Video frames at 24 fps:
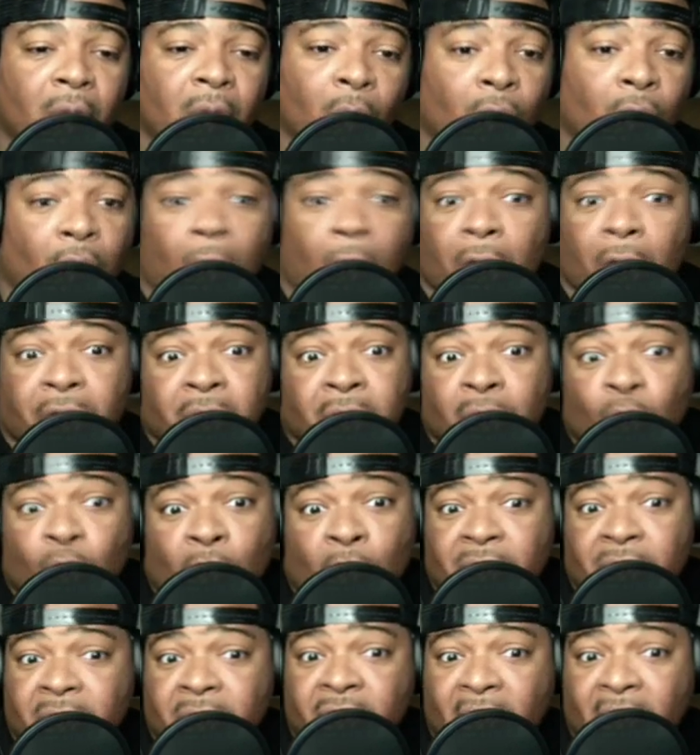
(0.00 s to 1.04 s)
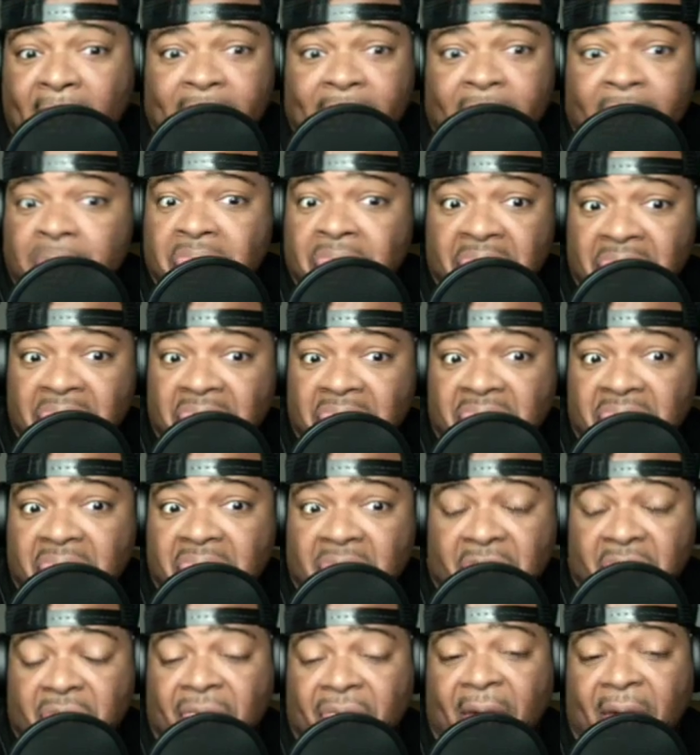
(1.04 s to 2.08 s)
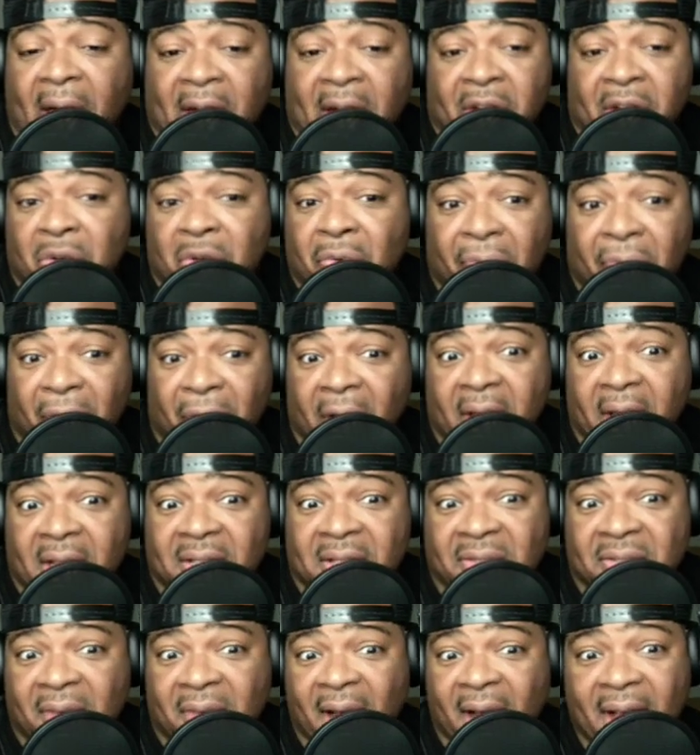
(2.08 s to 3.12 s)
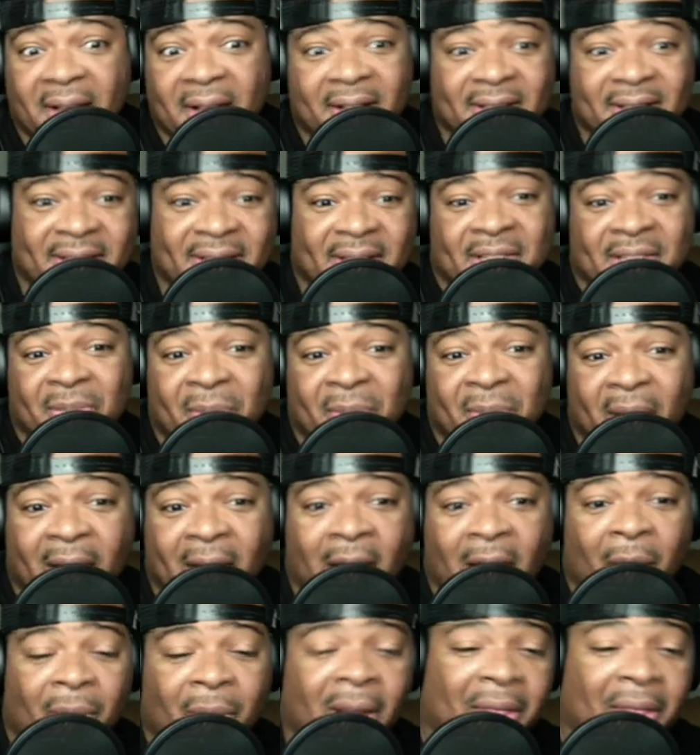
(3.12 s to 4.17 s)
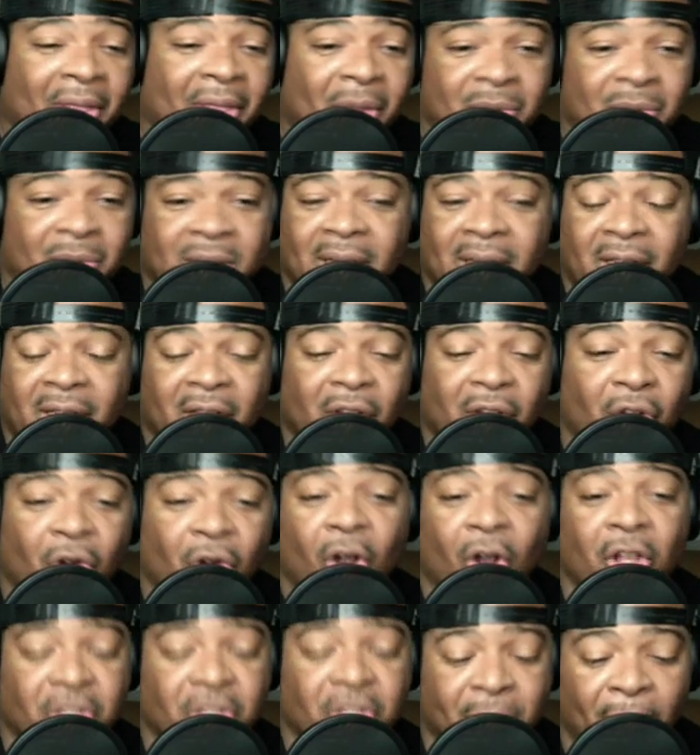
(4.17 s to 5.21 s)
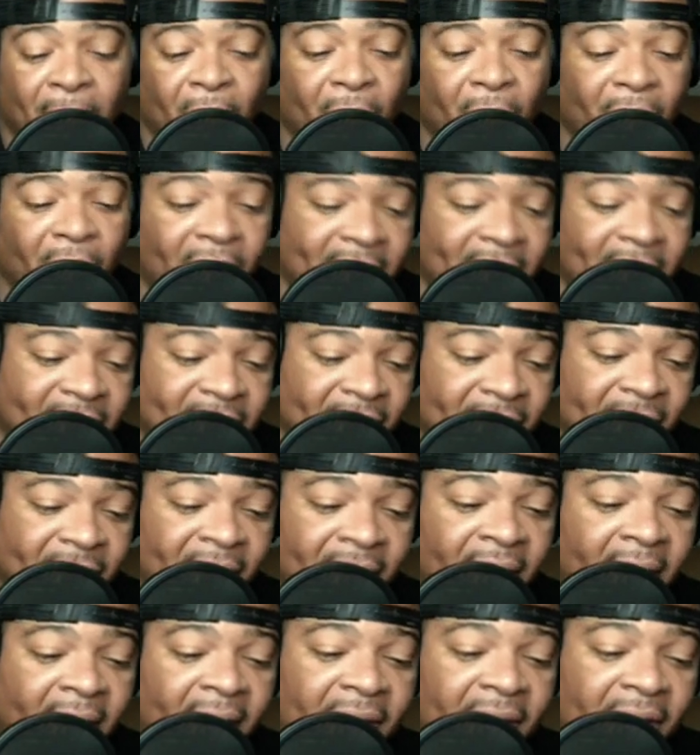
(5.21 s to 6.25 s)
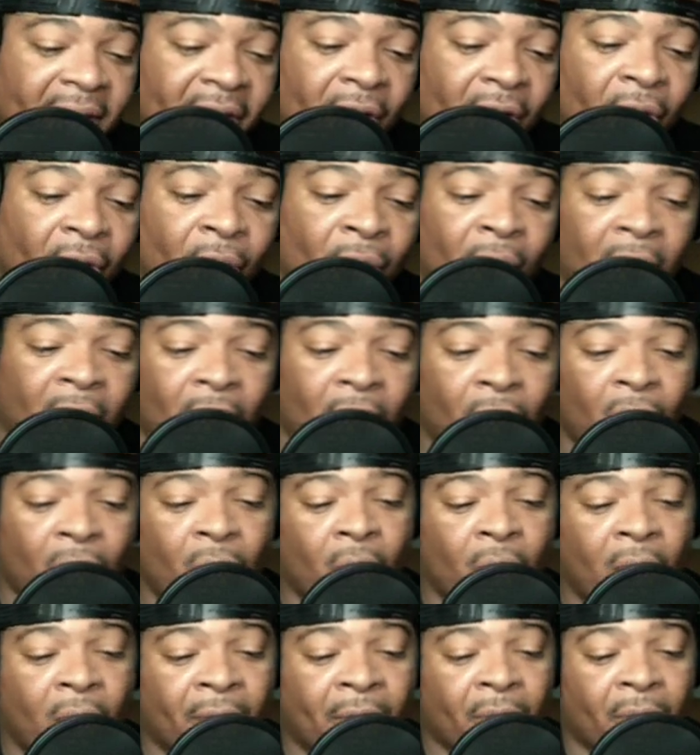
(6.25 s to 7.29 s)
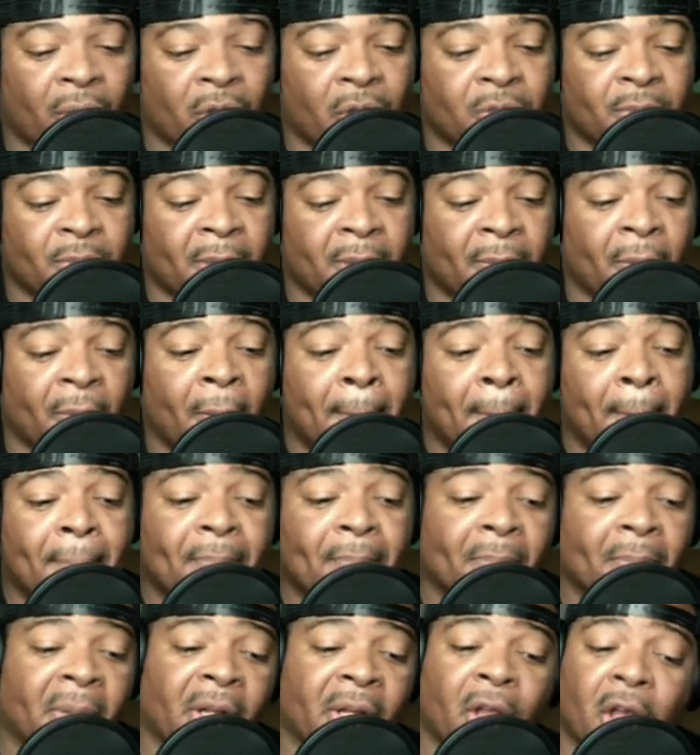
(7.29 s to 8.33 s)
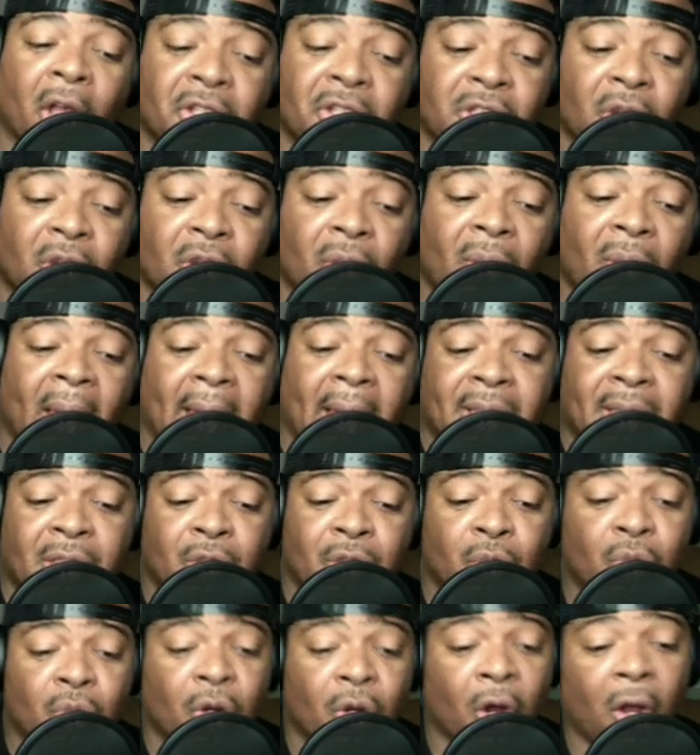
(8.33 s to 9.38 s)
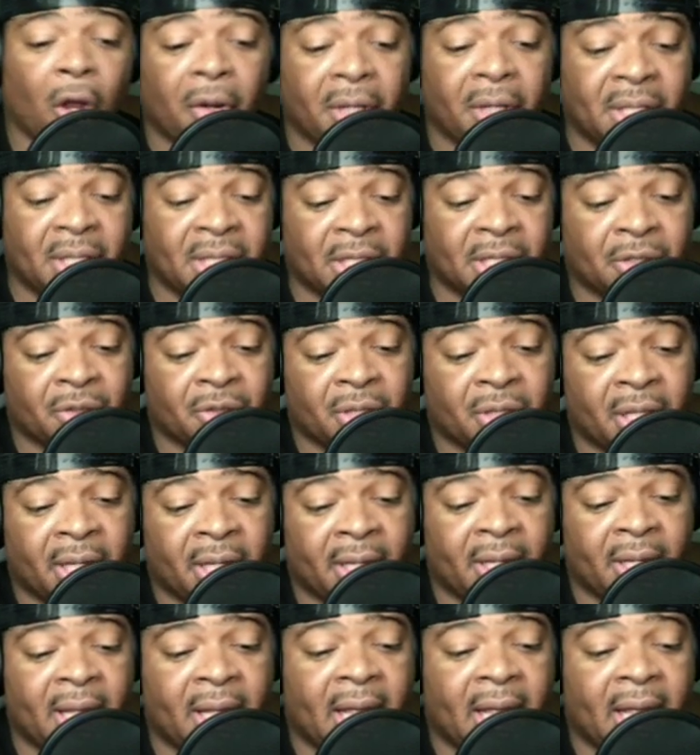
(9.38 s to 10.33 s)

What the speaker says: Carlton wants to try to find new friends, right? Because he doesn't want to hang out with, I think it was like the lacrosse boys and, whoever were those people. But he also has a new girl that he's interested in.